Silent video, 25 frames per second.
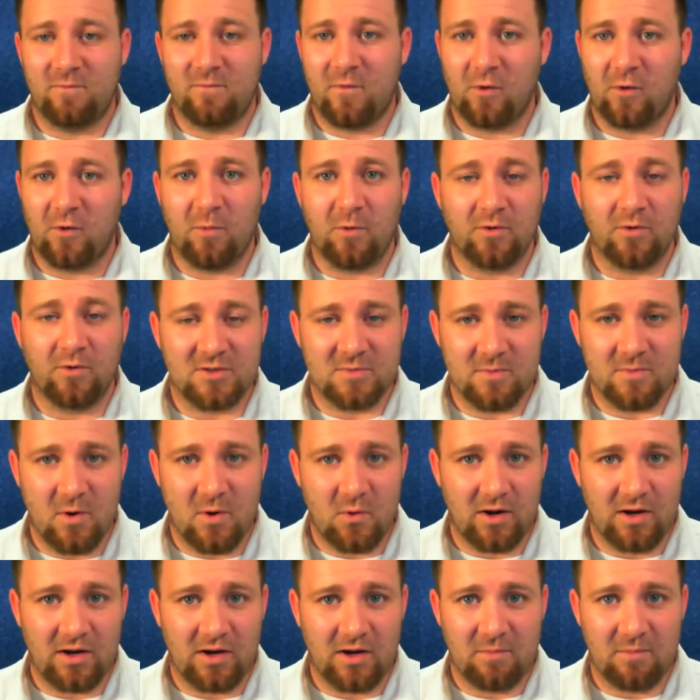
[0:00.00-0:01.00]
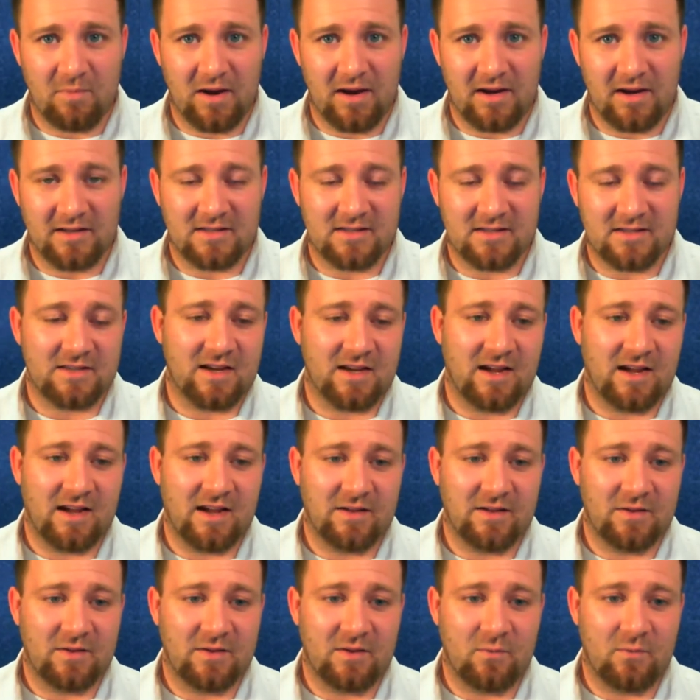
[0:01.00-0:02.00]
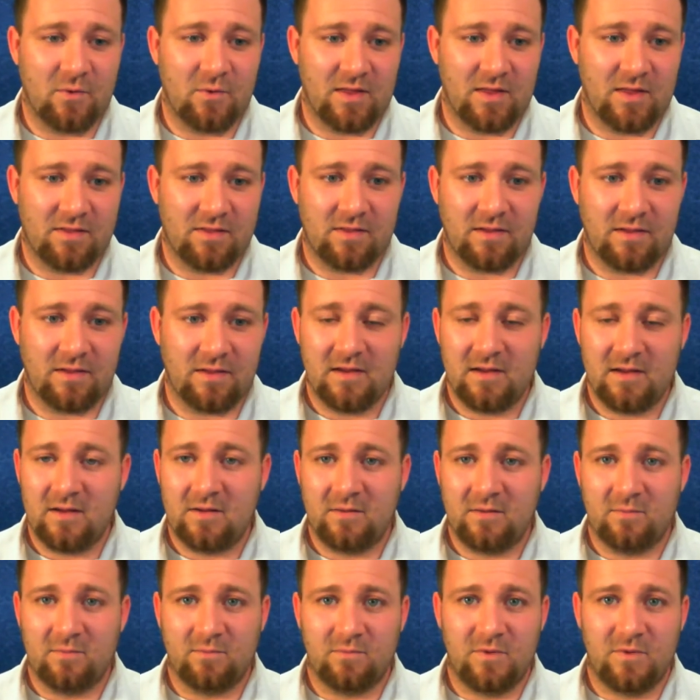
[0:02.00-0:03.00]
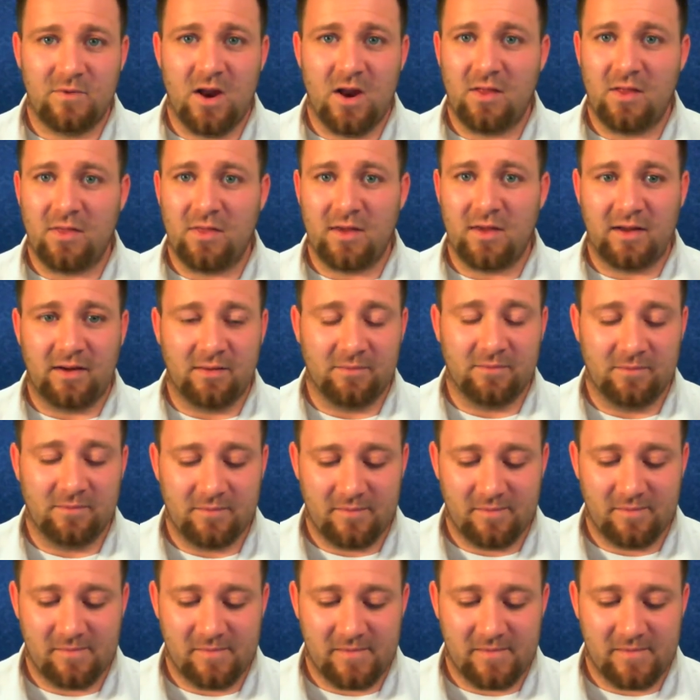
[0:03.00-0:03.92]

verbal spoken debates with nothing,